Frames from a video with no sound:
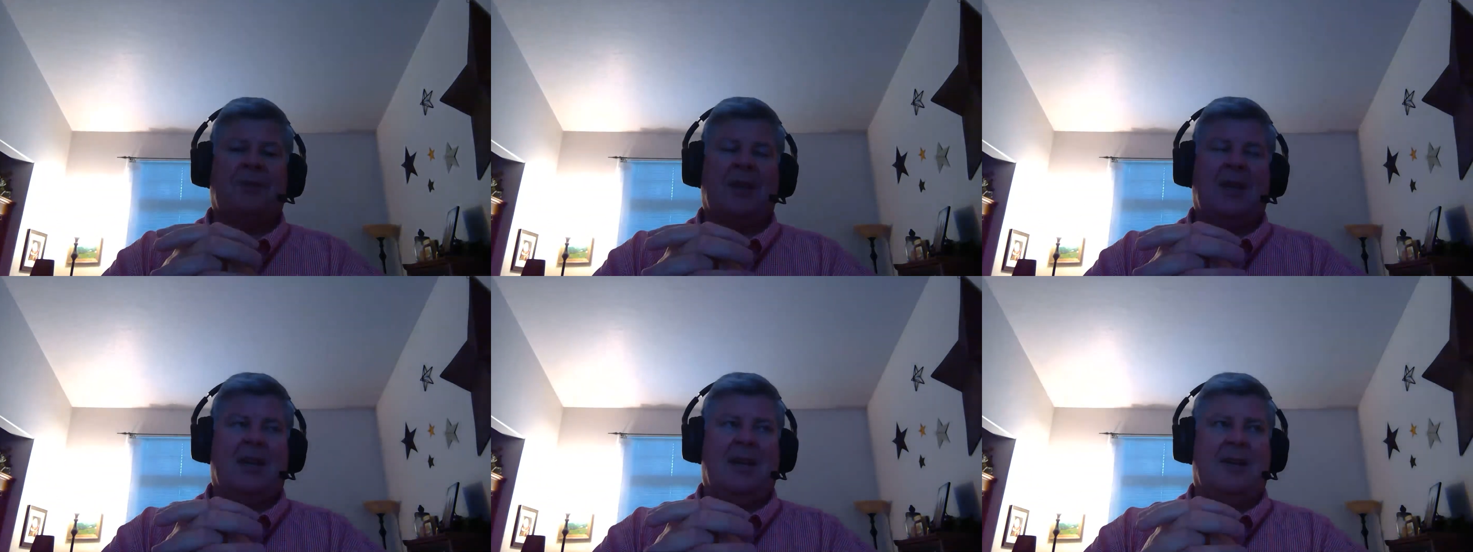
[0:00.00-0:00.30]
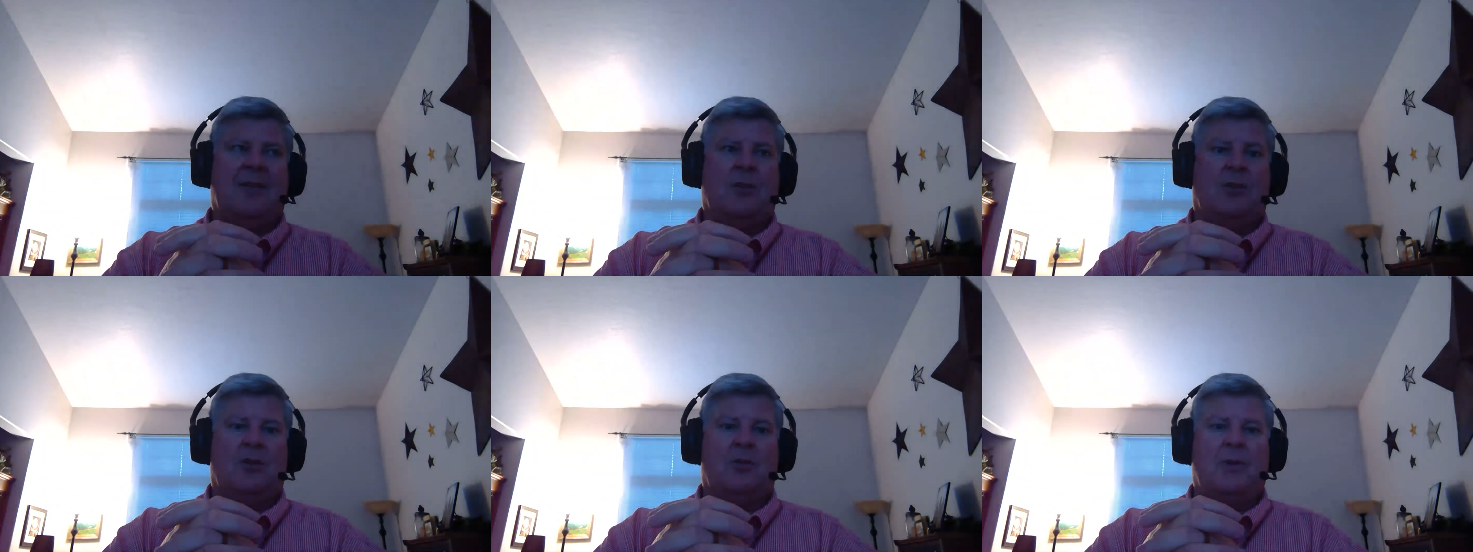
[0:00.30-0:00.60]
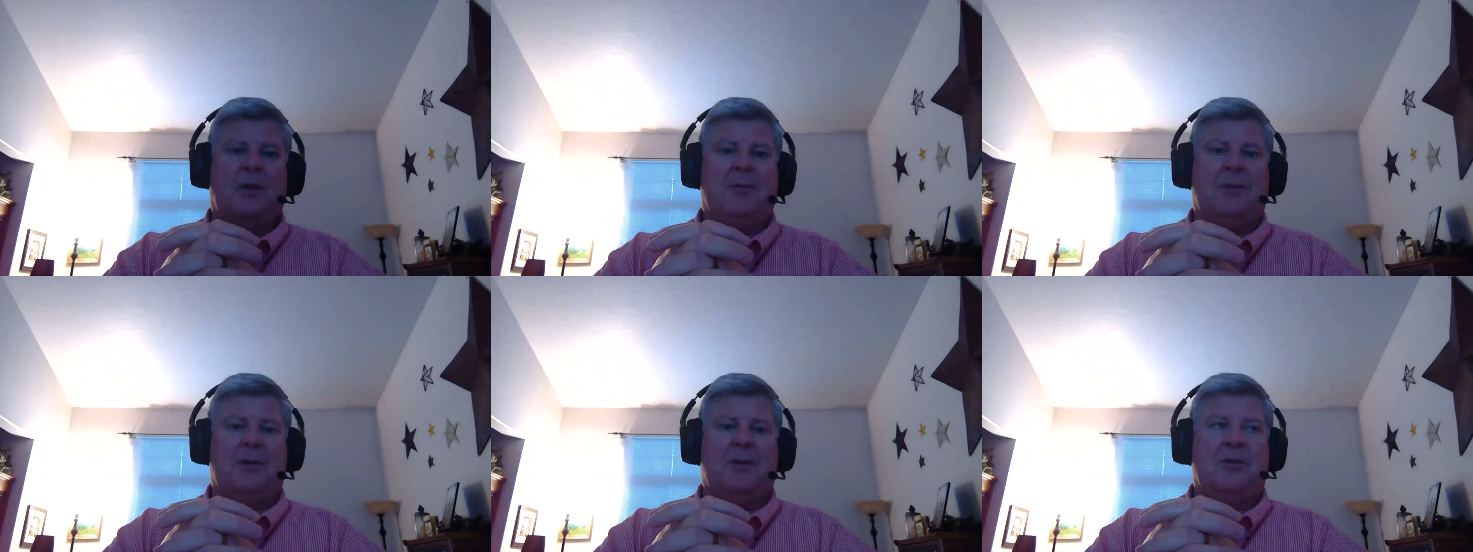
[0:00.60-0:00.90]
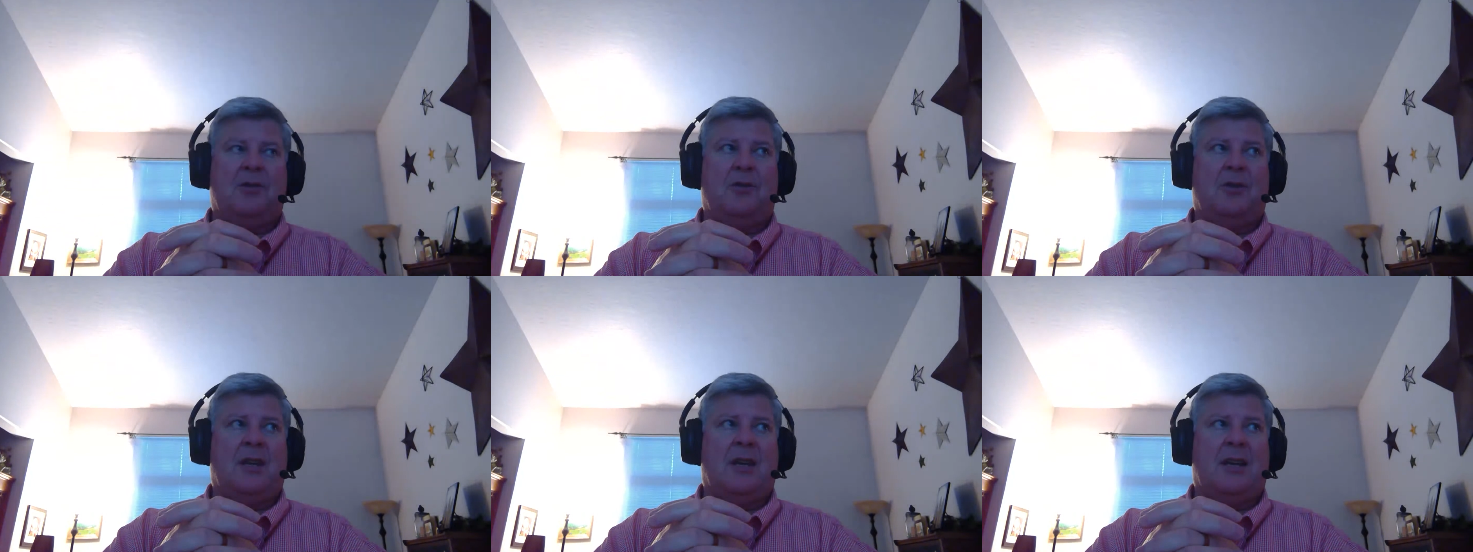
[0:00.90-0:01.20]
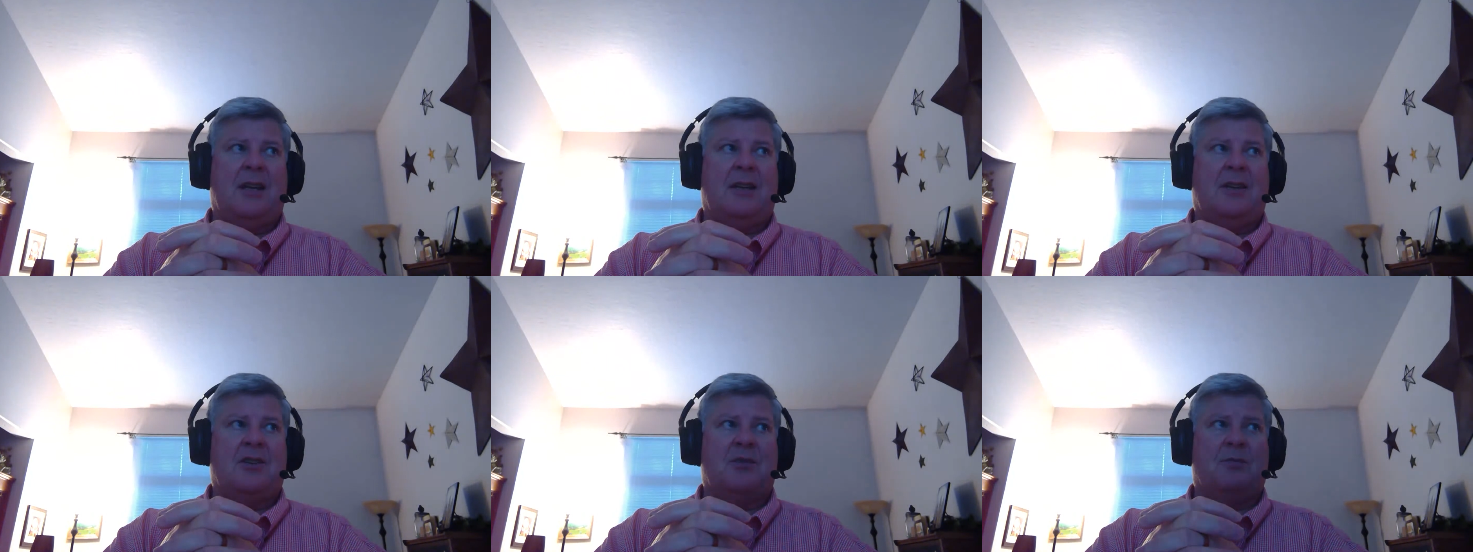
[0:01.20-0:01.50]
And the only way we could do
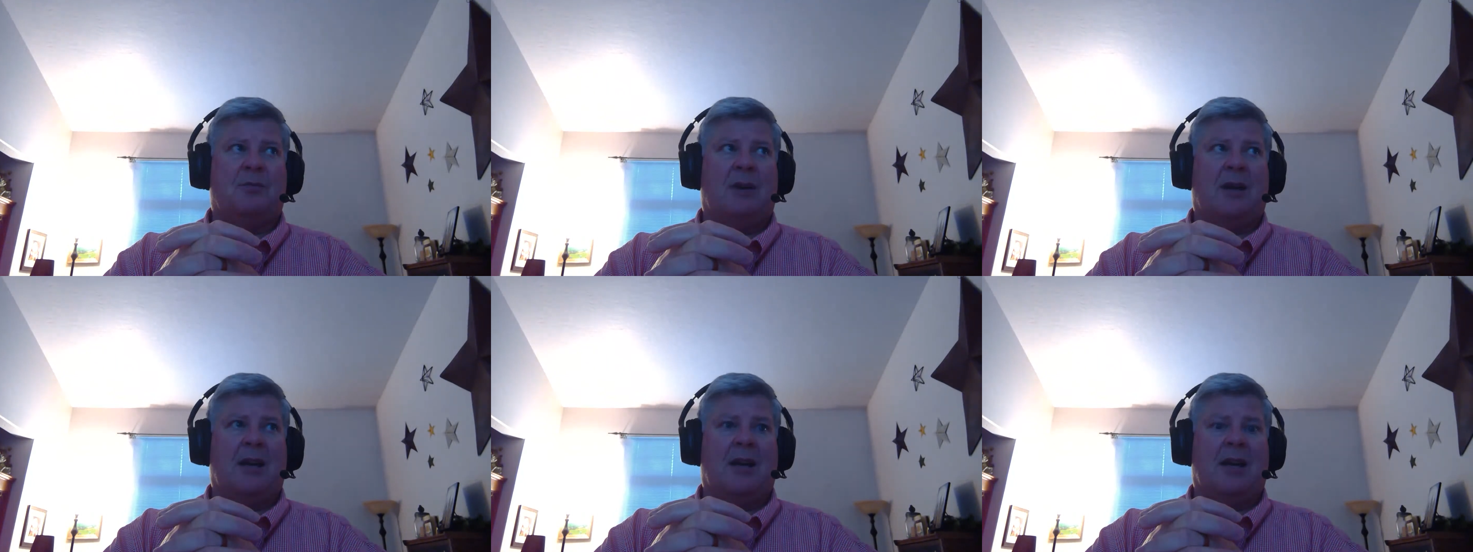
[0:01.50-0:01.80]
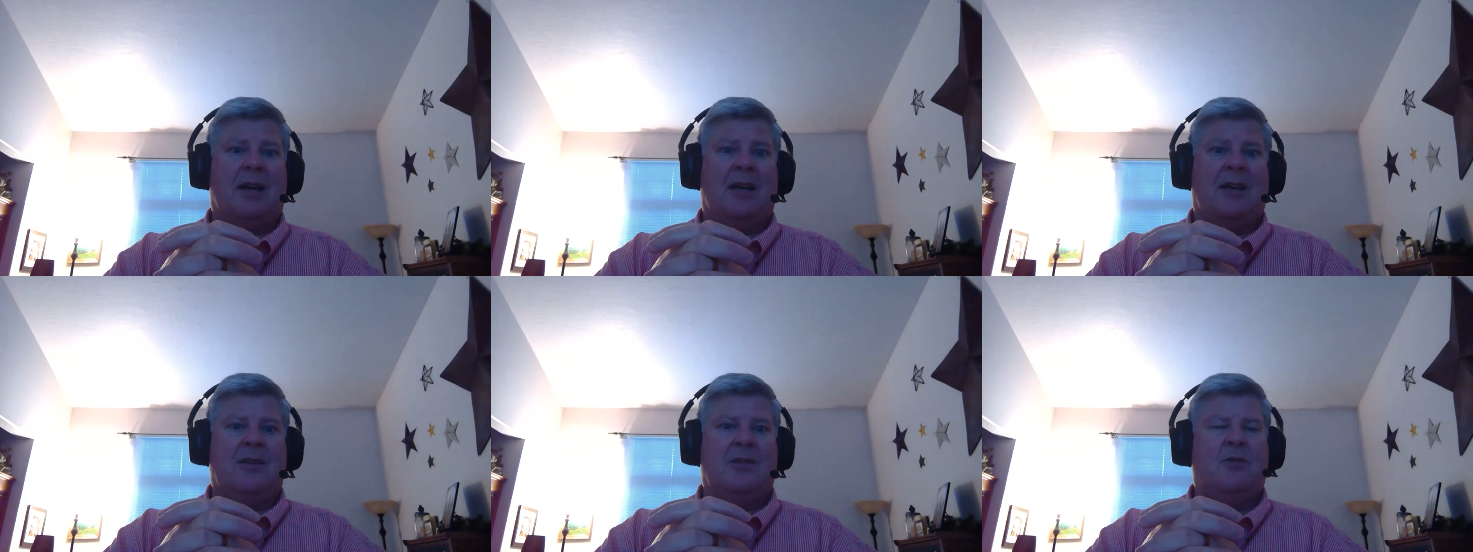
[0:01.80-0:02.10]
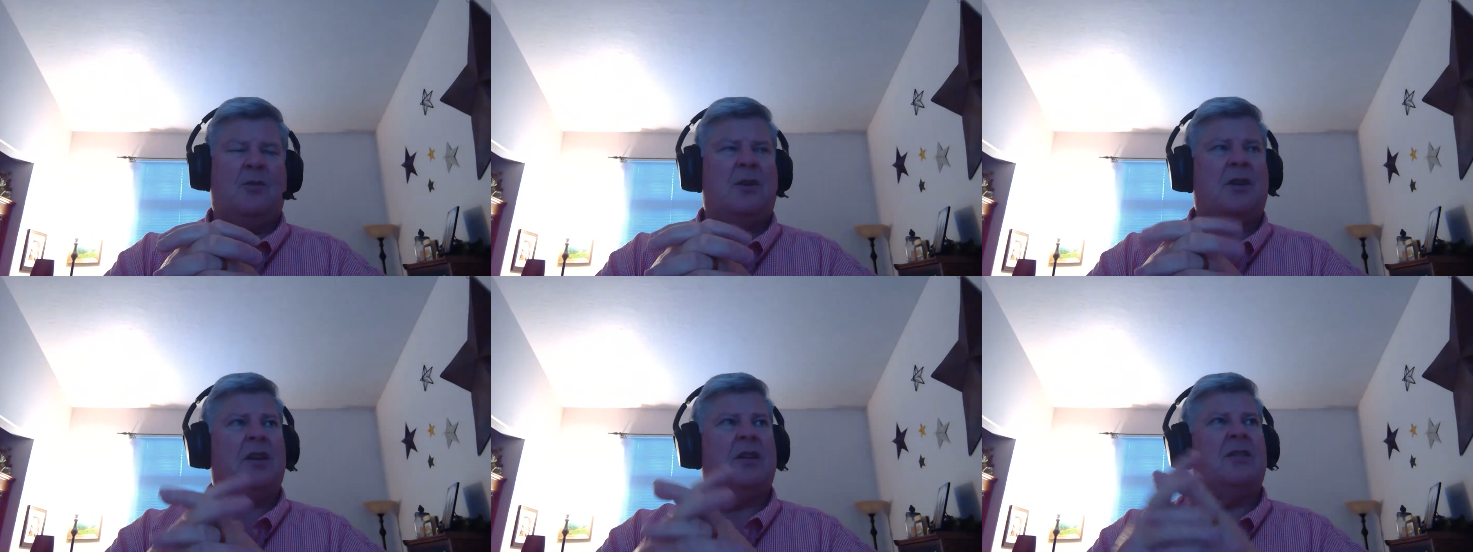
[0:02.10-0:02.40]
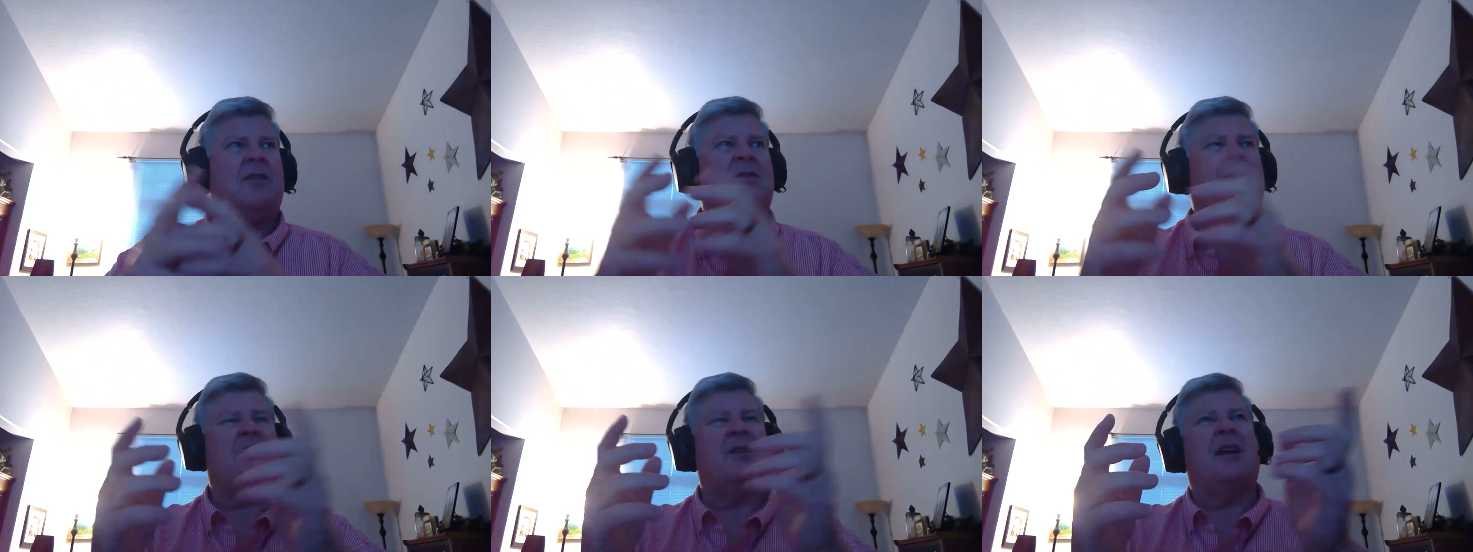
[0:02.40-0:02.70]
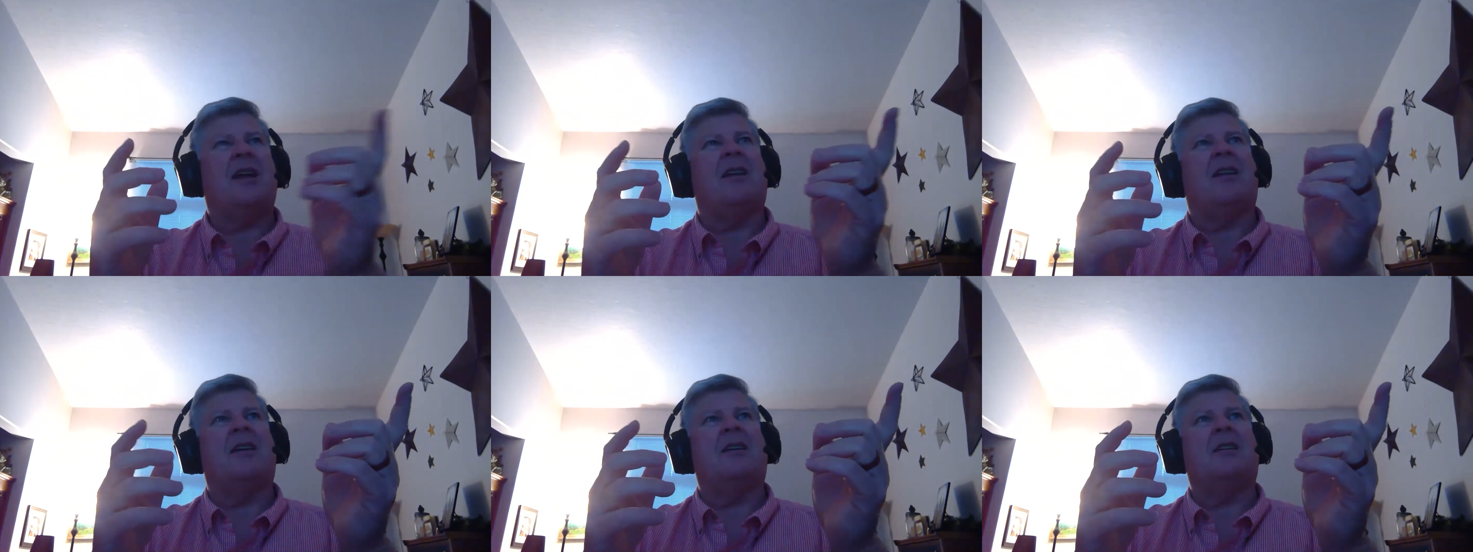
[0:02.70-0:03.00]
that is by, you want to turn
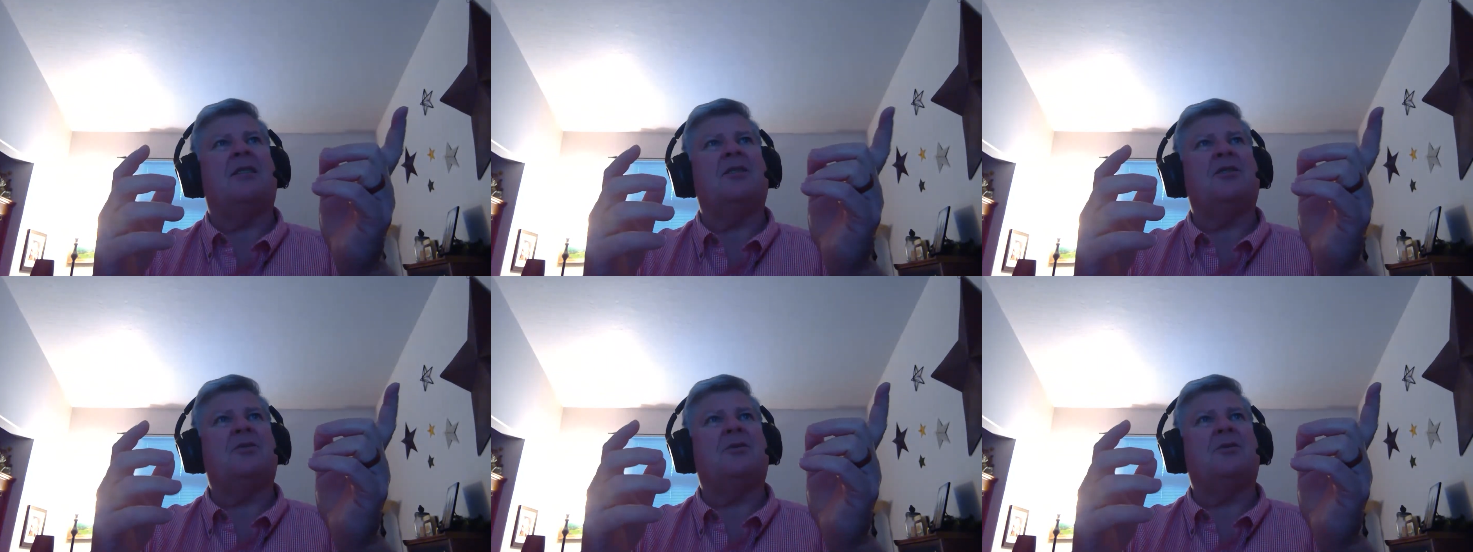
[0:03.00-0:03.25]
that light on,